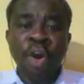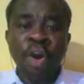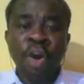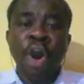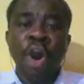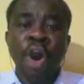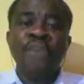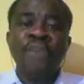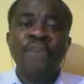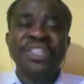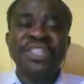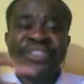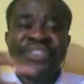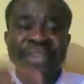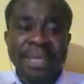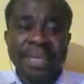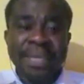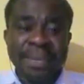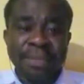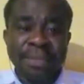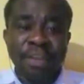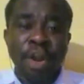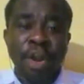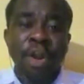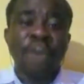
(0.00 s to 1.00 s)
of the
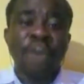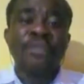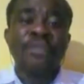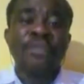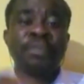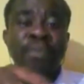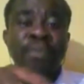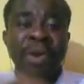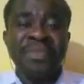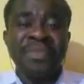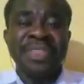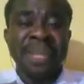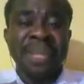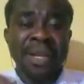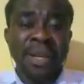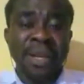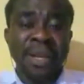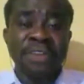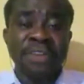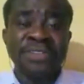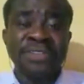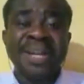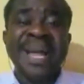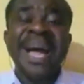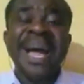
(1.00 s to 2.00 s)
statement of profit or
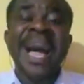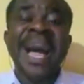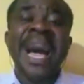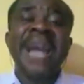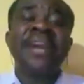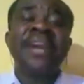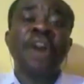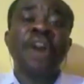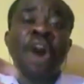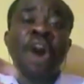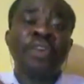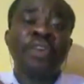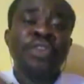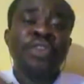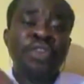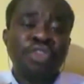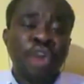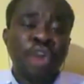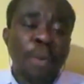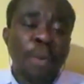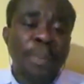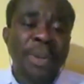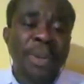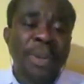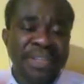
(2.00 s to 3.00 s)
loss and other
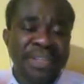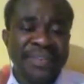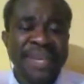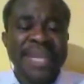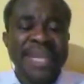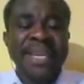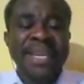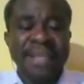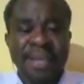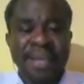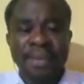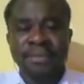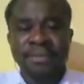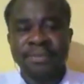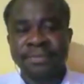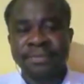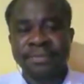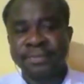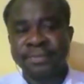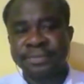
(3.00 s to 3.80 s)
comprehensive income.